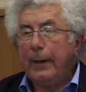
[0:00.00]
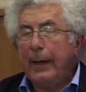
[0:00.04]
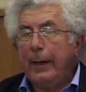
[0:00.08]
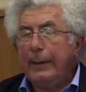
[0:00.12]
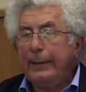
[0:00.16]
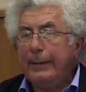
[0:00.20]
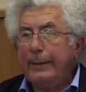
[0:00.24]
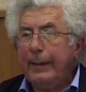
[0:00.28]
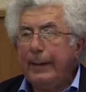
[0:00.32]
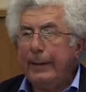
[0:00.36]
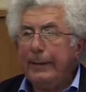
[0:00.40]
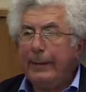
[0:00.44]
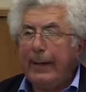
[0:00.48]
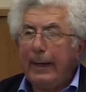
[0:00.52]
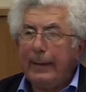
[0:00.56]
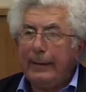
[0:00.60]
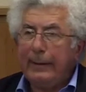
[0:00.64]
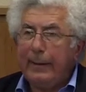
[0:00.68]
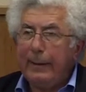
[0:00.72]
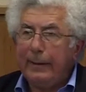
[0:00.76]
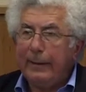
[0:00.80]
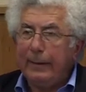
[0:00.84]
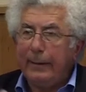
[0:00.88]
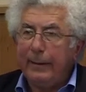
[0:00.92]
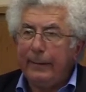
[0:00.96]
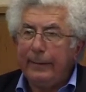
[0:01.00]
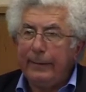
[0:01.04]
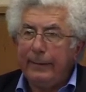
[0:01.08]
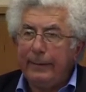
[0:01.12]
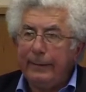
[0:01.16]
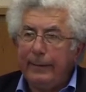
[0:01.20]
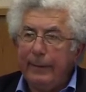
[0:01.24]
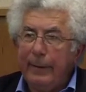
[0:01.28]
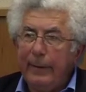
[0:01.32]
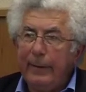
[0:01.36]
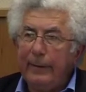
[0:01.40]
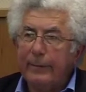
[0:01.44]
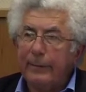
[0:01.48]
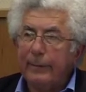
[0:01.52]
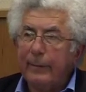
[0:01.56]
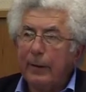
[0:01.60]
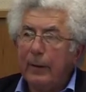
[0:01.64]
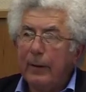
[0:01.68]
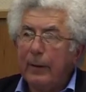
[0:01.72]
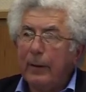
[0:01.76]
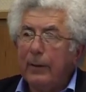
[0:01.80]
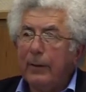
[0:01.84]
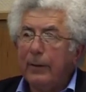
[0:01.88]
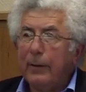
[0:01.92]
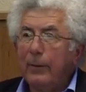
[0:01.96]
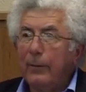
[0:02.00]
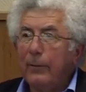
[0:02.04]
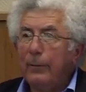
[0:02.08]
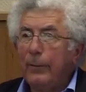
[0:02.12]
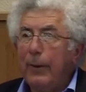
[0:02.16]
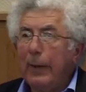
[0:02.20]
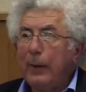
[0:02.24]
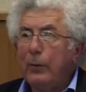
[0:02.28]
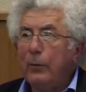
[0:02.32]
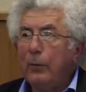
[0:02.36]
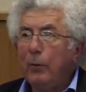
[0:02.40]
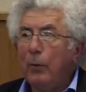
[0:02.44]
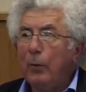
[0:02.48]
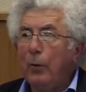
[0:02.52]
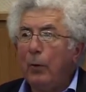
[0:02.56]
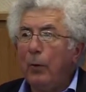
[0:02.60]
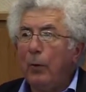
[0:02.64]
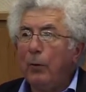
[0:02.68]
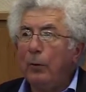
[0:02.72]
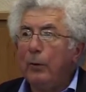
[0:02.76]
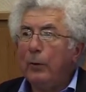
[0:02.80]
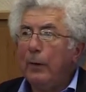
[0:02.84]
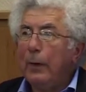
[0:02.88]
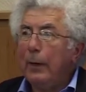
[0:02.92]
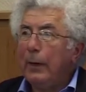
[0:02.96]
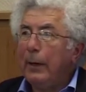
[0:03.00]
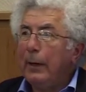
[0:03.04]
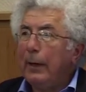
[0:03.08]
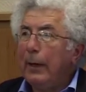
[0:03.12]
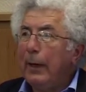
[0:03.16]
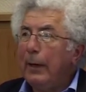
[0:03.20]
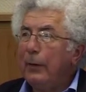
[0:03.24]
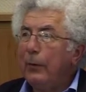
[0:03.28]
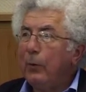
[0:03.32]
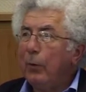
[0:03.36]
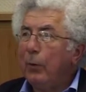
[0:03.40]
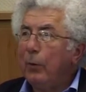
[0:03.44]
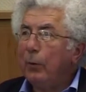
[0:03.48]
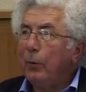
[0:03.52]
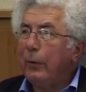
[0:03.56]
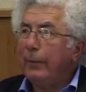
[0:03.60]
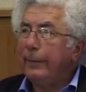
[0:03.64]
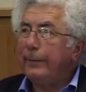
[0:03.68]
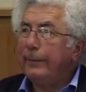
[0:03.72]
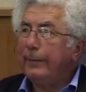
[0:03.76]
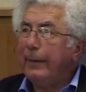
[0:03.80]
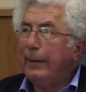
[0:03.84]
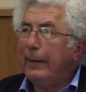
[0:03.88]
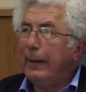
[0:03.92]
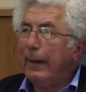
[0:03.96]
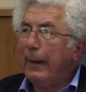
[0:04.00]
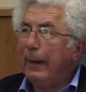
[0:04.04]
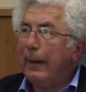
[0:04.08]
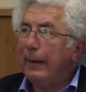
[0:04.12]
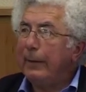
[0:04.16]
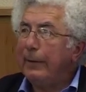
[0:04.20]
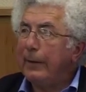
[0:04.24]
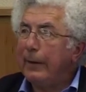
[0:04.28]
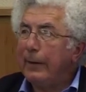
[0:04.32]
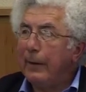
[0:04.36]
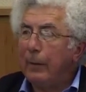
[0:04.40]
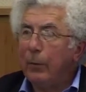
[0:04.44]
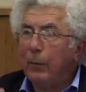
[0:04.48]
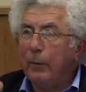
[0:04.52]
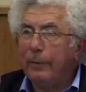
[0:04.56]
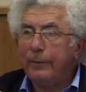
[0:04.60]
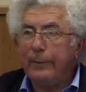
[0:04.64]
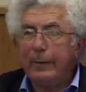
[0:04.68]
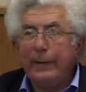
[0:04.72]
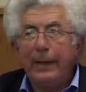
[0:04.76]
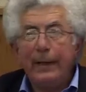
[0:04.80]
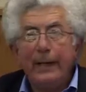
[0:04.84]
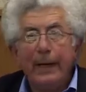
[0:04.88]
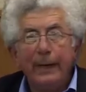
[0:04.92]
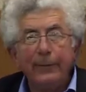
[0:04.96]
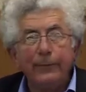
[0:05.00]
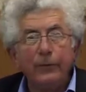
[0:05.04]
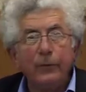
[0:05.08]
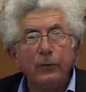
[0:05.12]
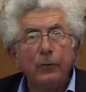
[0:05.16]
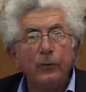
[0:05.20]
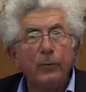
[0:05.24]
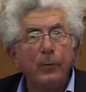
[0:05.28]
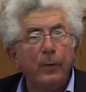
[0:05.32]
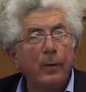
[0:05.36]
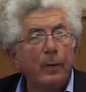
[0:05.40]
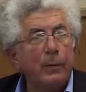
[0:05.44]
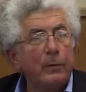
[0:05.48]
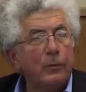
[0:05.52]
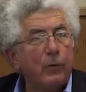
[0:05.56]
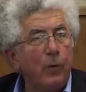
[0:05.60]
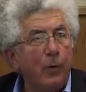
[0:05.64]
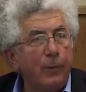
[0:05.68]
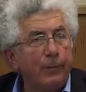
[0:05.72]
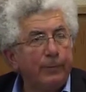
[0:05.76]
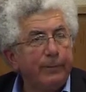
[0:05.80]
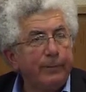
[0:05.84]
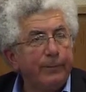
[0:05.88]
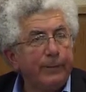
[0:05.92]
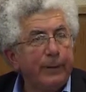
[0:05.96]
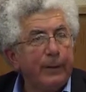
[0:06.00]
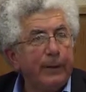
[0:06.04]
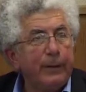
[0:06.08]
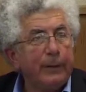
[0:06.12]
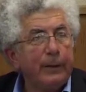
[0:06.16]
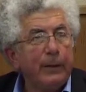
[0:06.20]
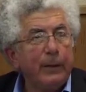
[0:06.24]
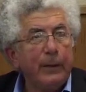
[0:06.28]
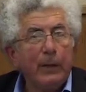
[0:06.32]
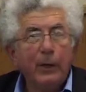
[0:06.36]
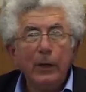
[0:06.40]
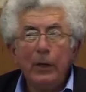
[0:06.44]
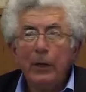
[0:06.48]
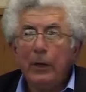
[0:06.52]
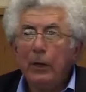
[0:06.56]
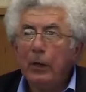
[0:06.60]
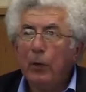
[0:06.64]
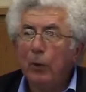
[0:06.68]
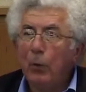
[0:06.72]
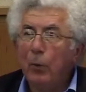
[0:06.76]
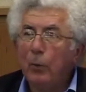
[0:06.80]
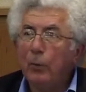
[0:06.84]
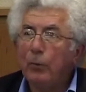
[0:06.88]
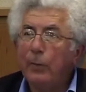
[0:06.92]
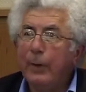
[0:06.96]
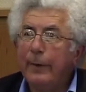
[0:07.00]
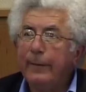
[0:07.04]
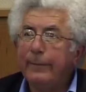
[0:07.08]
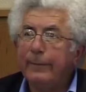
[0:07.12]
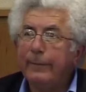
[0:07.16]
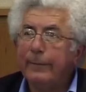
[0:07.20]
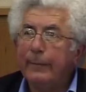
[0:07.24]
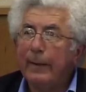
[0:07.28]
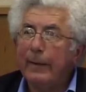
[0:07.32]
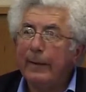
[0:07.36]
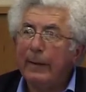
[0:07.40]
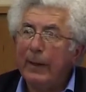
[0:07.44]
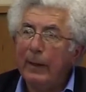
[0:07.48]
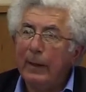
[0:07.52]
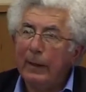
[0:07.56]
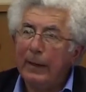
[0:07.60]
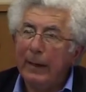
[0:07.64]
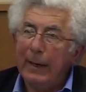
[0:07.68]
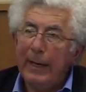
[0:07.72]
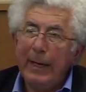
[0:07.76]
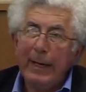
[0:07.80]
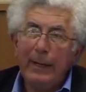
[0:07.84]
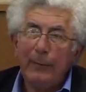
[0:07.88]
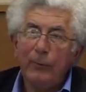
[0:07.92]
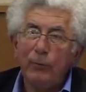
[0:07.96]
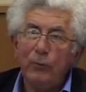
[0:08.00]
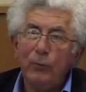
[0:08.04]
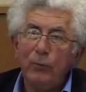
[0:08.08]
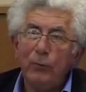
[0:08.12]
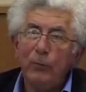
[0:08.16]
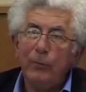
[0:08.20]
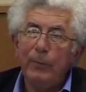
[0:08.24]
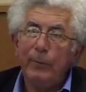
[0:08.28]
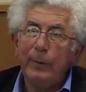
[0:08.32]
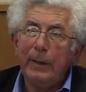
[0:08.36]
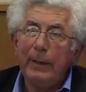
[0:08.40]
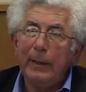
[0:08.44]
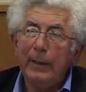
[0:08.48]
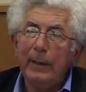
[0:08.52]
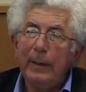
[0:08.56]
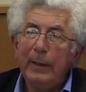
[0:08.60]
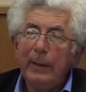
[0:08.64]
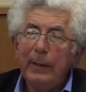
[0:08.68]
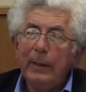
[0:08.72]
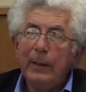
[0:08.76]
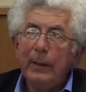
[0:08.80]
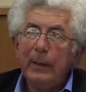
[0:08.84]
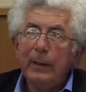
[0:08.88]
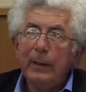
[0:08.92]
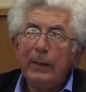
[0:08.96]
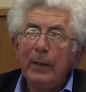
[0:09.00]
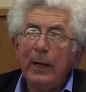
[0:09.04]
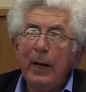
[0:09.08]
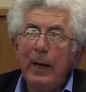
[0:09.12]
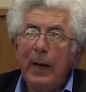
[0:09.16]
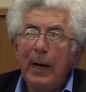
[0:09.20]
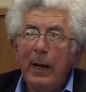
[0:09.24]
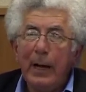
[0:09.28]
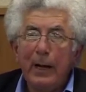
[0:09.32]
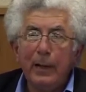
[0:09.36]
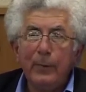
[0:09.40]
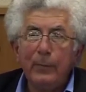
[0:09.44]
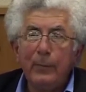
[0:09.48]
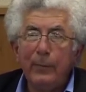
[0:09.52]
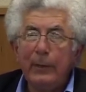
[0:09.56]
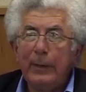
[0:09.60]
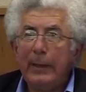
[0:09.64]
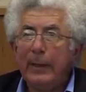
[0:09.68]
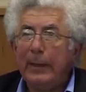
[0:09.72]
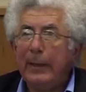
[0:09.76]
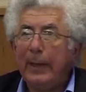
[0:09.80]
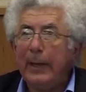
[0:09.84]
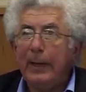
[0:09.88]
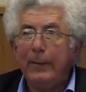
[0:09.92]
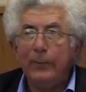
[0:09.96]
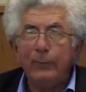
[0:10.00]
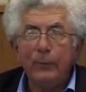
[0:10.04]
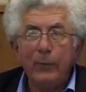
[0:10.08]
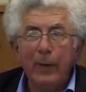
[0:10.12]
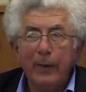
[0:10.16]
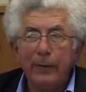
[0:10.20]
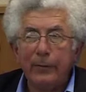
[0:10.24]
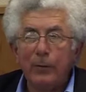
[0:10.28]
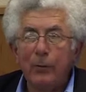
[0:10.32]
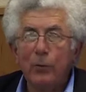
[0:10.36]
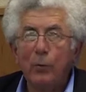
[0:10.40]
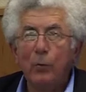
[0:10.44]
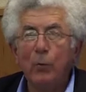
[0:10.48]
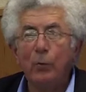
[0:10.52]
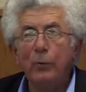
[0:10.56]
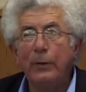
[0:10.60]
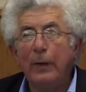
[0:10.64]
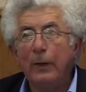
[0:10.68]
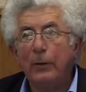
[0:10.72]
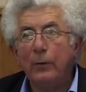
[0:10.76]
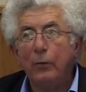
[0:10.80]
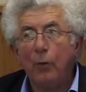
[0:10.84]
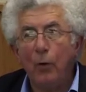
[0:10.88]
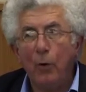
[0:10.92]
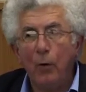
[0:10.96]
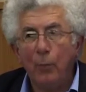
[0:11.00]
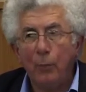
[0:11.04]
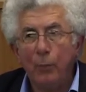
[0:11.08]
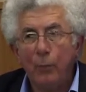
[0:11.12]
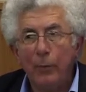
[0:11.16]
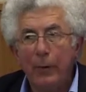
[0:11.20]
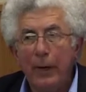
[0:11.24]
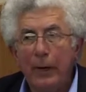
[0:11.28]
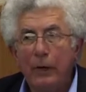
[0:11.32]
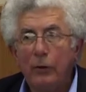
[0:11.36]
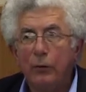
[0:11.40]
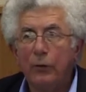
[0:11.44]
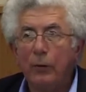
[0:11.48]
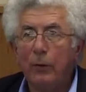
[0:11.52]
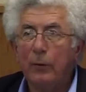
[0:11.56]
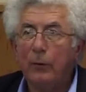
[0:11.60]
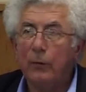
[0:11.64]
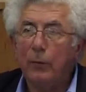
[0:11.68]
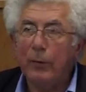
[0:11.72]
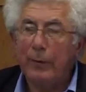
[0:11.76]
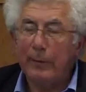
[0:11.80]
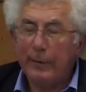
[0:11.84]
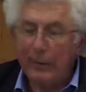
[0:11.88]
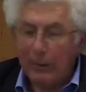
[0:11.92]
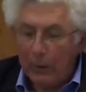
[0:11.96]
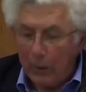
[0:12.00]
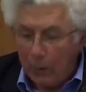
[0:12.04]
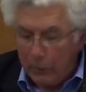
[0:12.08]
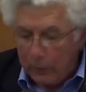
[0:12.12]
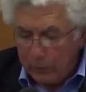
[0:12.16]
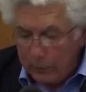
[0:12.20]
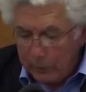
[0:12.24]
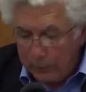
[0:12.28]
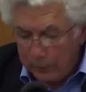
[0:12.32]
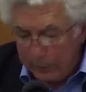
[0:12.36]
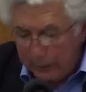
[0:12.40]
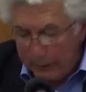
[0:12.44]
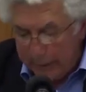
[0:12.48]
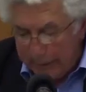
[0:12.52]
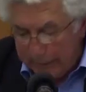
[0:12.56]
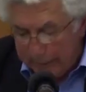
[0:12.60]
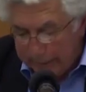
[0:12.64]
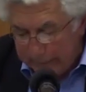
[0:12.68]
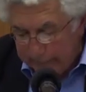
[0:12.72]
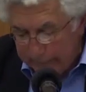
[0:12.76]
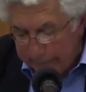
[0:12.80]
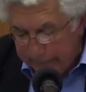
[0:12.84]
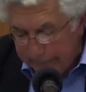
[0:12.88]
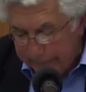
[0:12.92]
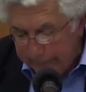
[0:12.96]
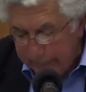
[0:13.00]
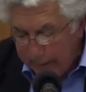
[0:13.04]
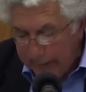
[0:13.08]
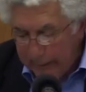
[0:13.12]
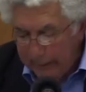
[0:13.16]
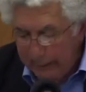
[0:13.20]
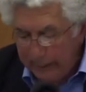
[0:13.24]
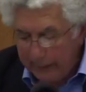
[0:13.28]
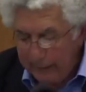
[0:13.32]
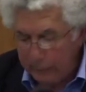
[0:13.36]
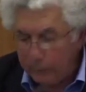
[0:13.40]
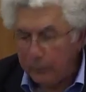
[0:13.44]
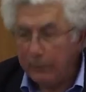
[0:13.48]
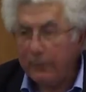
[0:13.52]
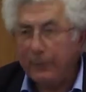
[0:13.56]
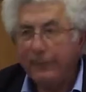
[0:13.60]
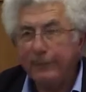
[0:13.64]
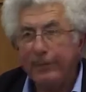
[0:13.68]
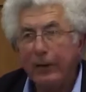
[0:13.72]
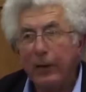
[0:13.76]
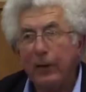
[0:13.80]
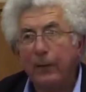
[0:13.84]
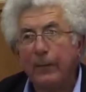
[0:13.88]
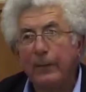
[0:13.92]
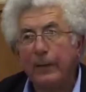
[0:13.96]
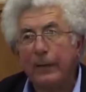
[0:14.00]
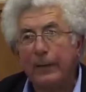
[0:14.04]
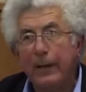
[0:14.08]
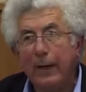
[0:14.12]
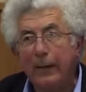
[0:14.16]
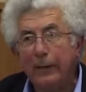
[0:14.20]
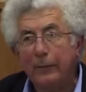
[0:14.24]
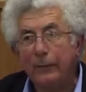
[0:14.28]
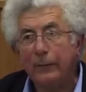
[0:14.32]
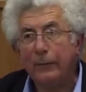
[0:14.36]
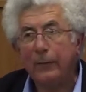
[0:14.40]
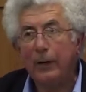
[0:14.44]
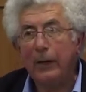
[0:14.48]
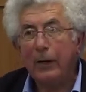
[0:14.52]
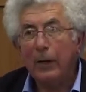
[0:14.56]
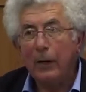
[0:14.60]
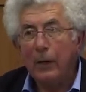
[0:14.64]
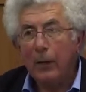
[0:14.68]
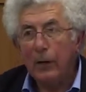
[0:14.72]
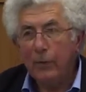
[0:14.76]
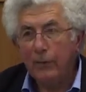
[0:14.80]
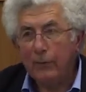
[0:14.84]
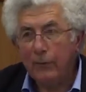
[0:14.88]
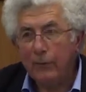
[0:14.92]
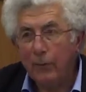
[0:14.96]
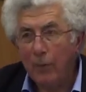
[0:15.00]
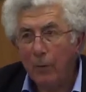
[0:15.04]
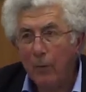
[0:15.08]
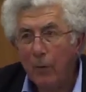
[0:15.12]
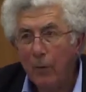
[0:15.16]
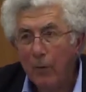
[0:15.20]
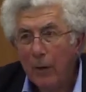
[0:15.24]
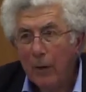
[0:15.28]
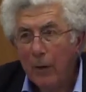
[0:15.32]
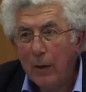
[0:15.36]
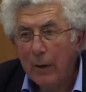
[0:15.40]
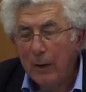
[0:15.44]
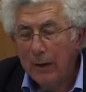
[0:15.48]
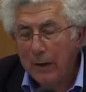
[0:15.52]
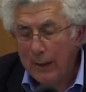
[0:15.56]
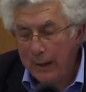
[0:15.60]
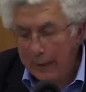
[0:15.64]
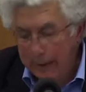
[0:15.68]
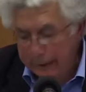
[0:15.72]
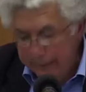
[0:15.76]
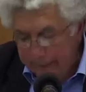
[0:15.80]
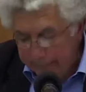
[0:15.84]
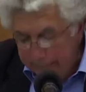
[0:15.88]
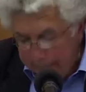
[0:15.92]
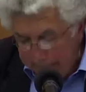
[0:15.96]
until 1936, Ben-Gurion had always denied that there was an inevitable conflict. He always said our aim should be a harmony and brotherhood and cooperation with the local Arabs and to develop the country for the